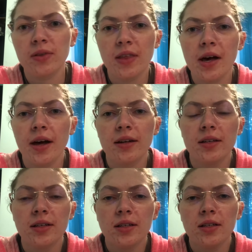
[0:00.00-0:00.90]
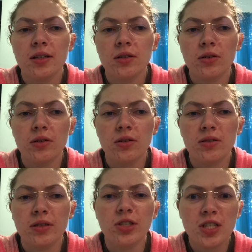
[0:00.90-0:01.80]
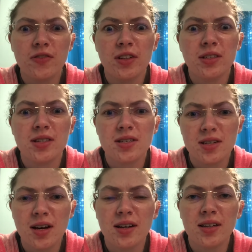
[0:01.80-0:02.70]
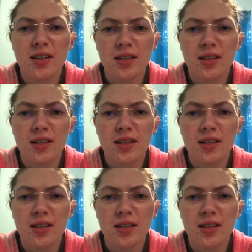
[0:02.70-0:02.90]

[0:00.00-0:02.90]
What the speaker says: that, or I just feel stuck.